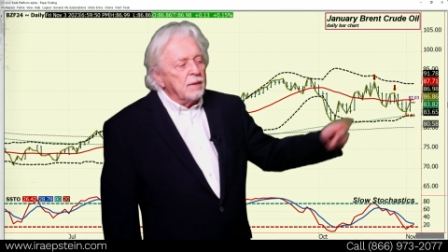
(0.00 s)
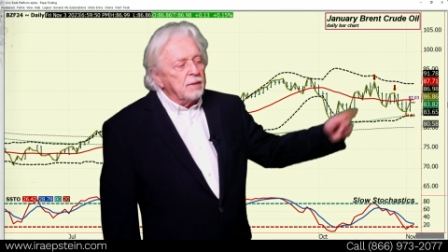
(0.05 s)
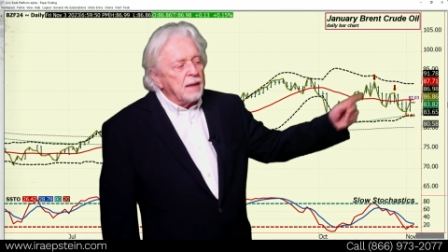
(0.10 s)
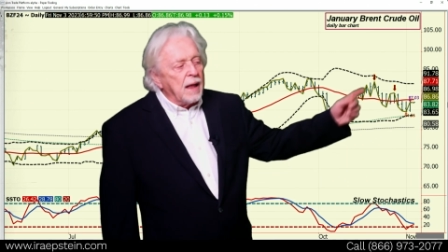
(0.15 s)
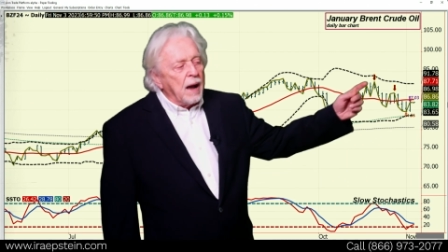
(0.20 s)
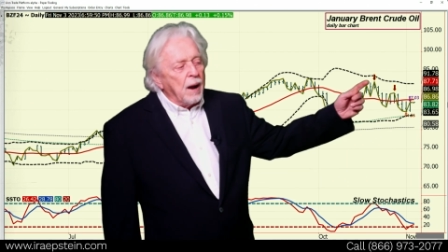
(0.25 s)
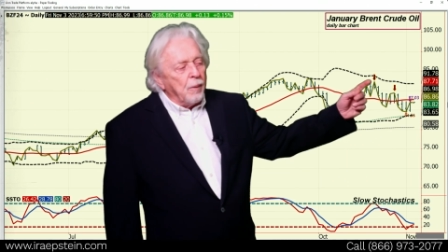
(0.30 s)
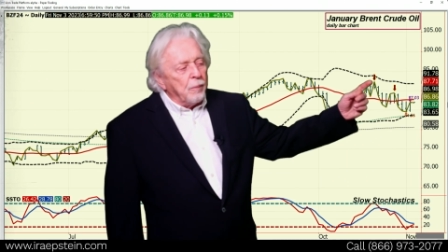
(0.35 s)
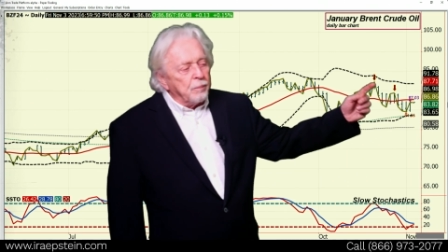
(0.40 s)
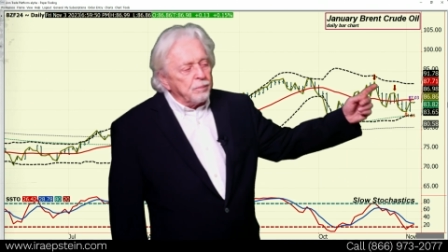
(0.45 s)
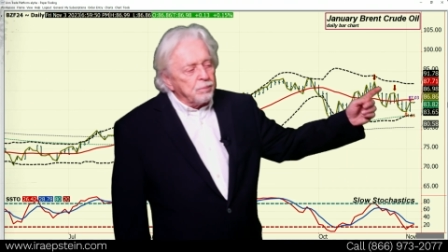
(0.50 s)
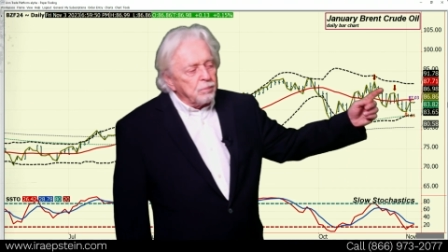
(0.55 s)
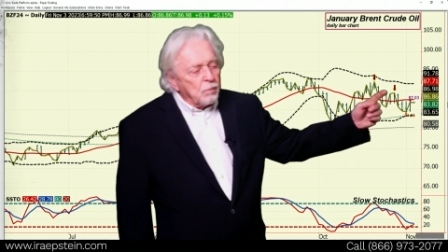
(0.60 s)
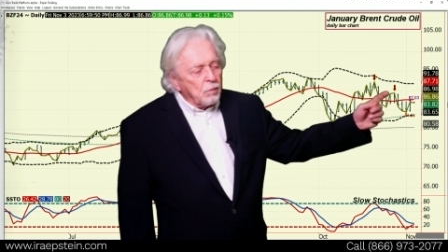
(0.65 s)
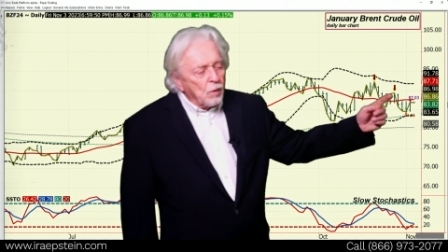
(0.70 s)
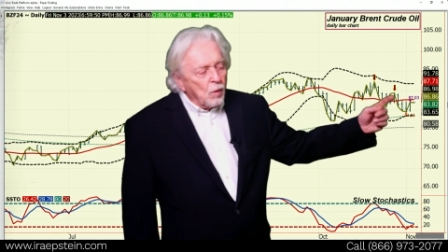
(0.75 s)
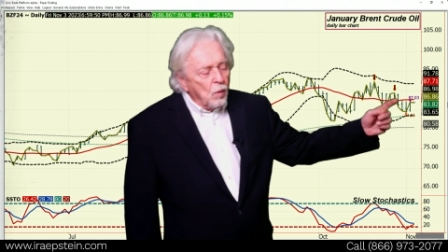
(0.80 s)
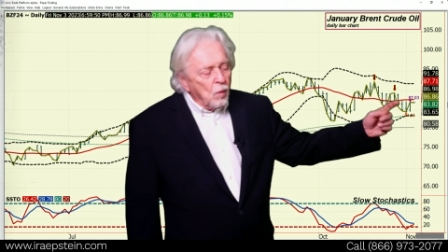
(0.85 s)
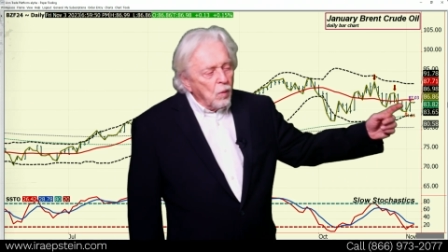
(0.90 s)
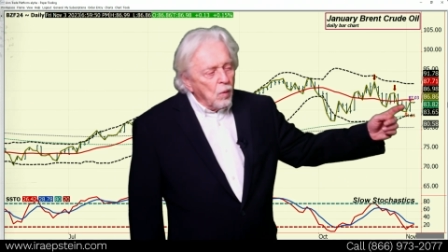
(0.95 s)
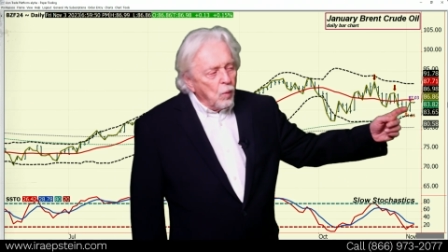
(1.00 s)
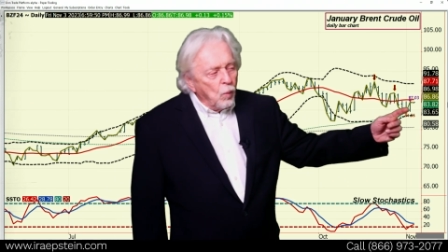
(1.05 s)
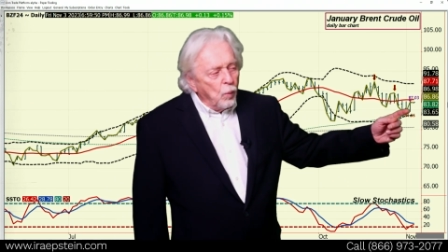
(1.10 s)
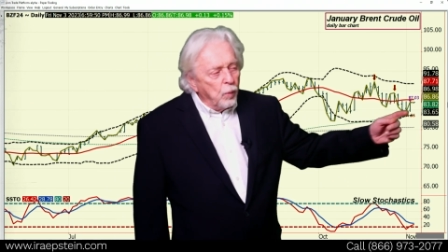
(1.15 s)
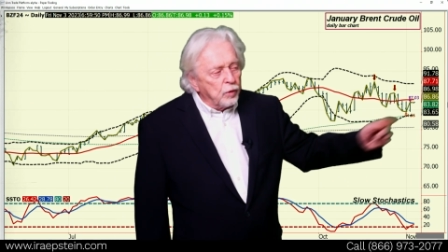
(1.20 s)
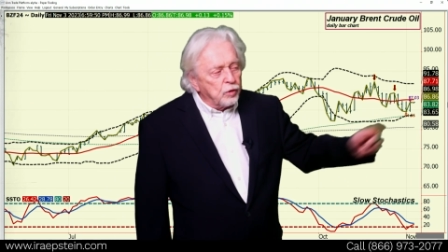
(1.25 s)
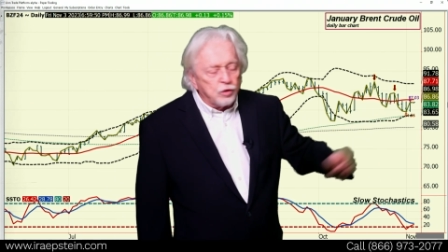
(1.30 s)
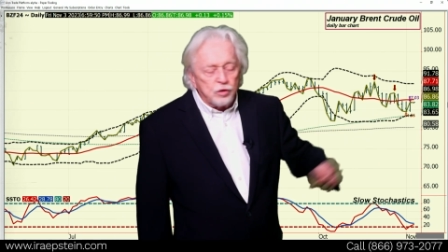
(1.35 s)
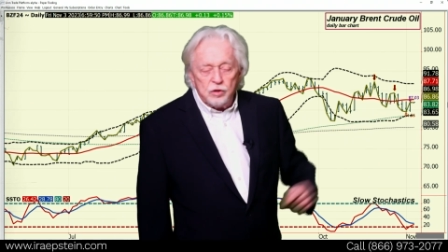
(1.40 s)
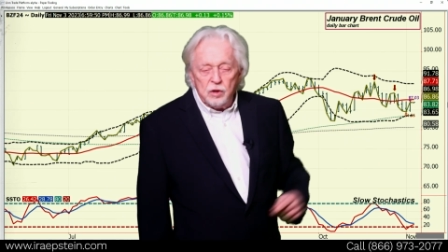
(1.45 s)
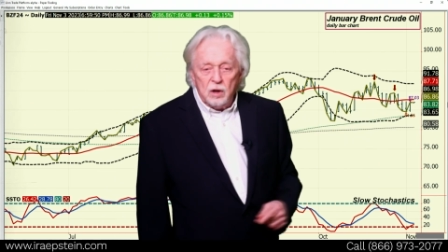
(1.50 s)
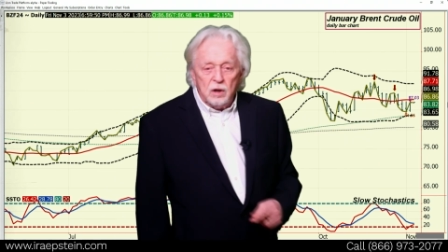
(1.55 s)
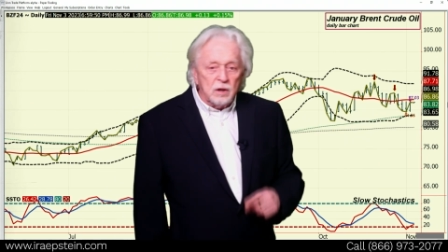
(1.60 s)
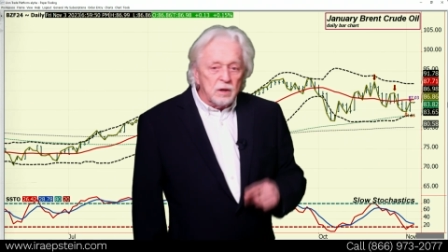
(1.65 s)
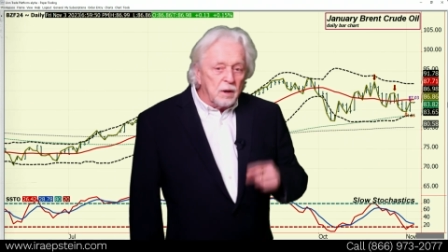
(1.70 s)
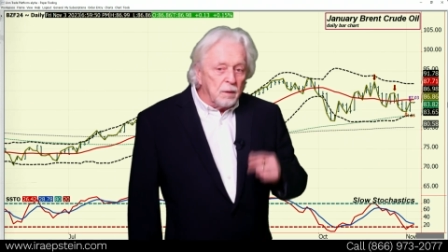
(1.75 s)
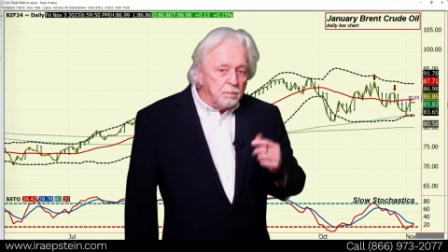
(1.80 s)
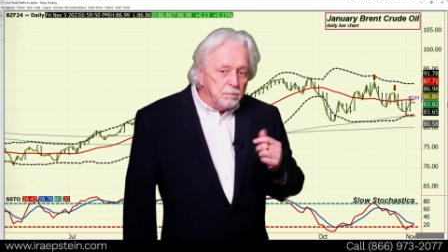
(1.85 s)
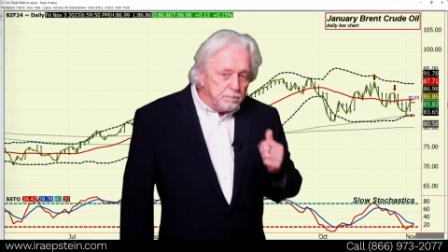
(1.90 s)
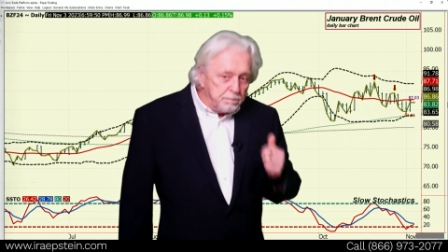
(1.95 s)
Now, we're
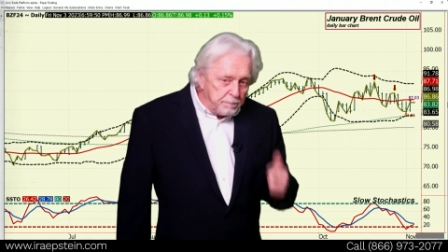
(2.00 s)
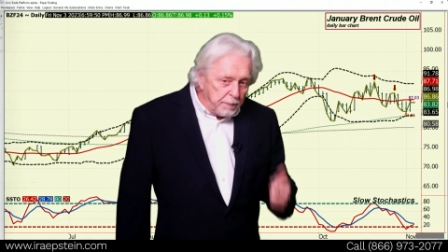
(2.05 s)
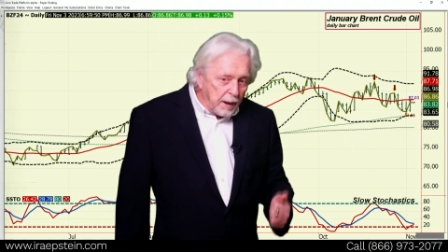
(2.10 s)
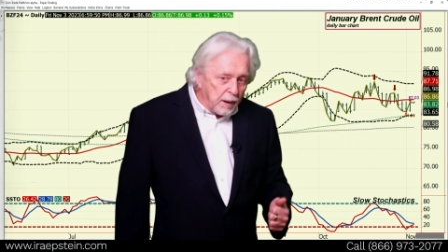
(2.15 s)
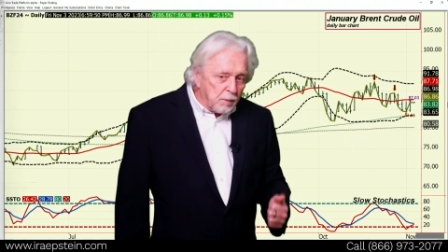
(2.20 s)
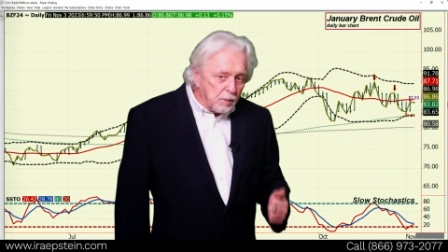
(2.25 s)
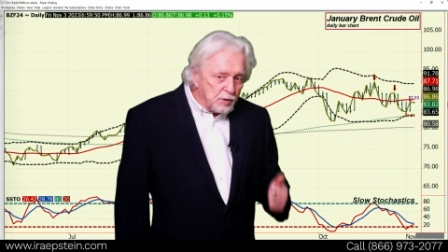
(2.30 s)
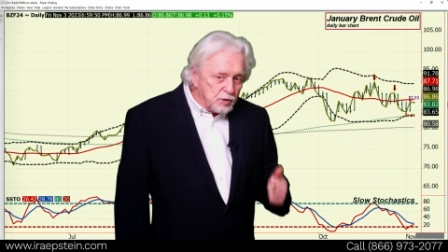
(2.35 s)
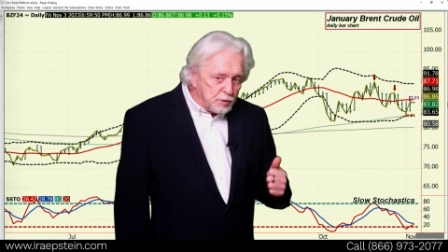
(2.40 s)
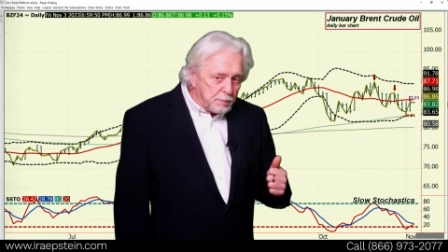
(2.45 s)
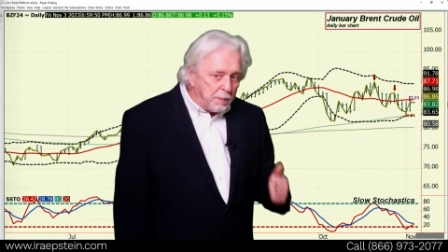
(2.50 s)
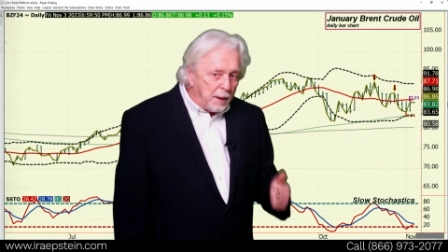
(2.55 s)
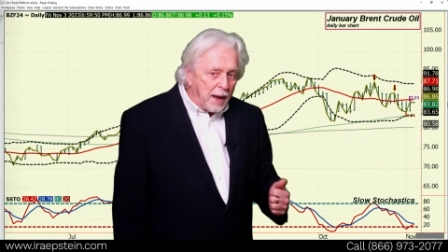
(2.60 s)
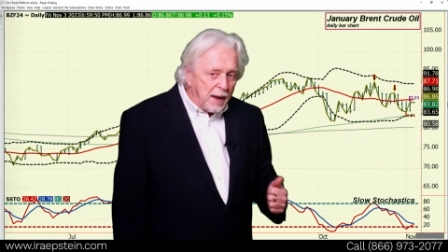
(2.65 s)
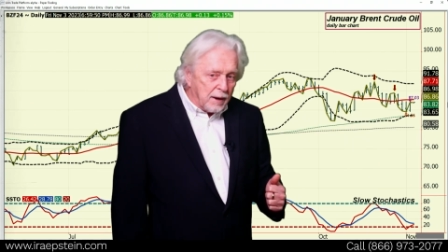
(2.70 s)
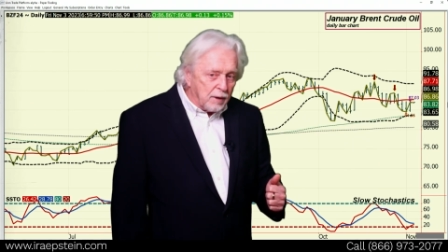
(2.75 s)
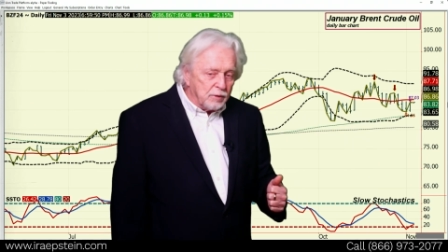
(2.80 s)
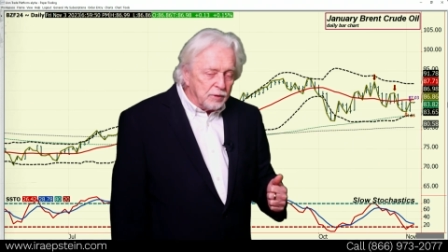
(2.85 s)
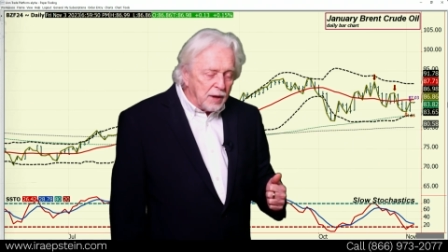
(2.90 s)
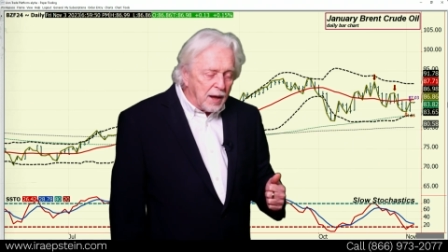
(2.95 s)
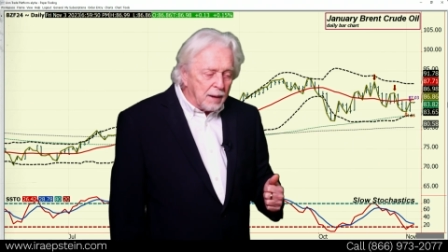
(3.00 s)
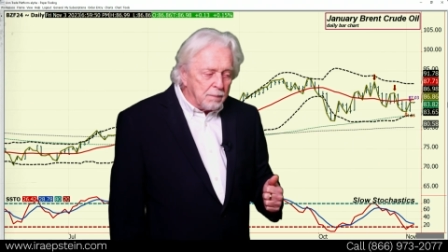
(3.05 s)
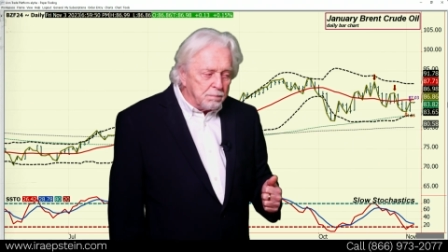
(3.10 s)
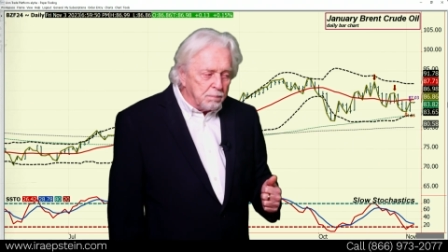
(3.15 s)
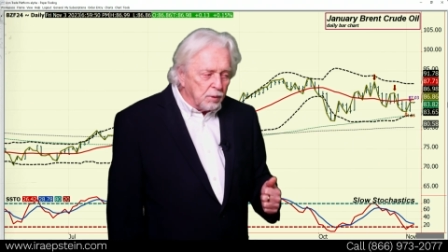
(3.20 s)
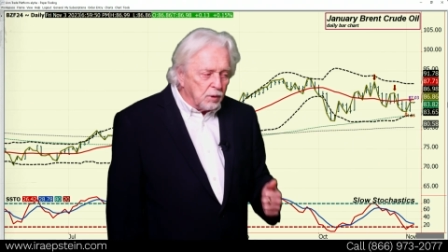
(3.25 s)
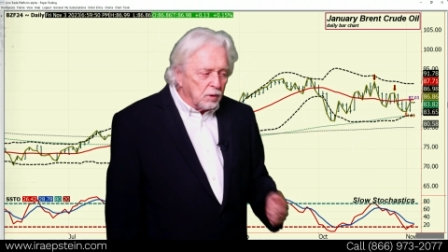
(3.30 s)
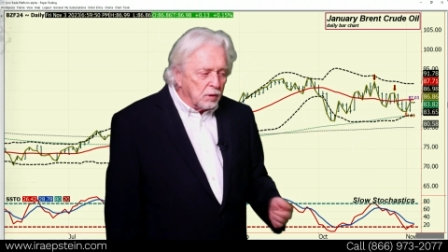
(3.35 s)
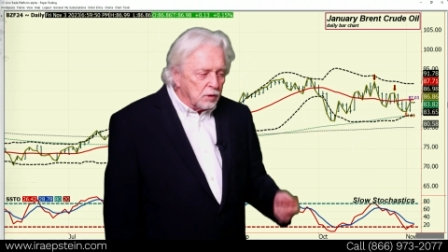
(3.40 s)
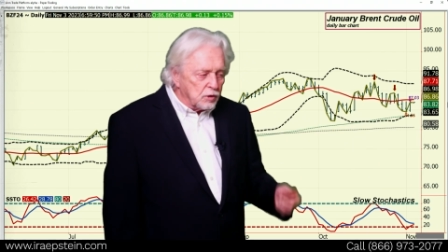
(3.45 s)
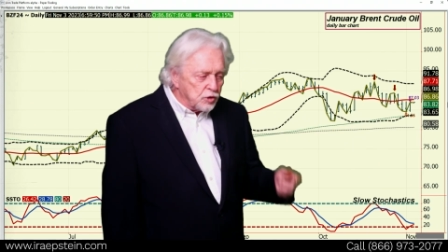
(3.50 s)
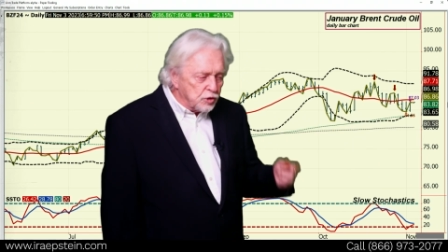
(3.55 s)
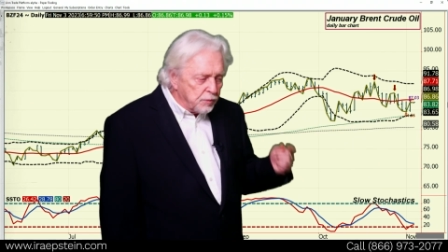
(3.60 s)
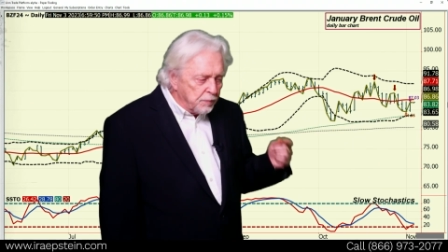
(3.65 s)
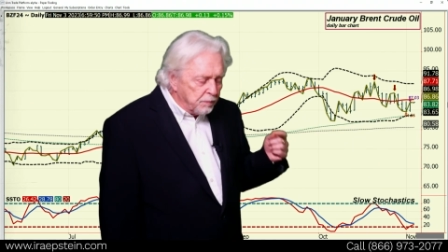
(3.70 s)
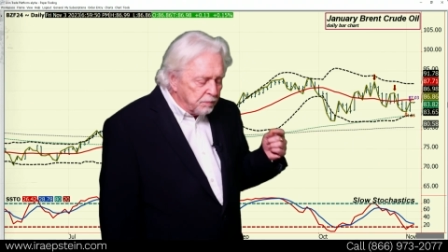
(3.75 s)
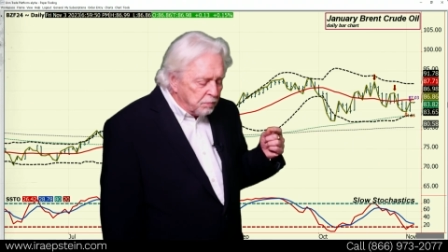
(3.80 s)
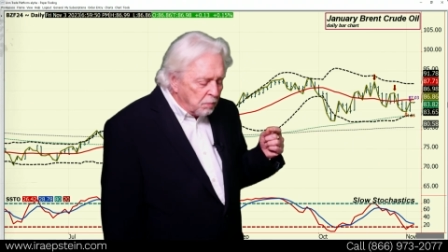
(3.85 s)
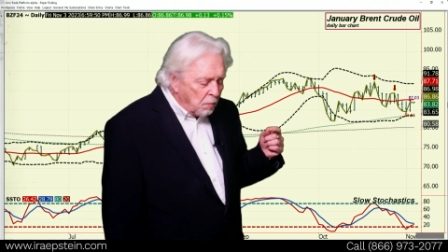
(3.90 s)
still in a bearish pattern, not bullish.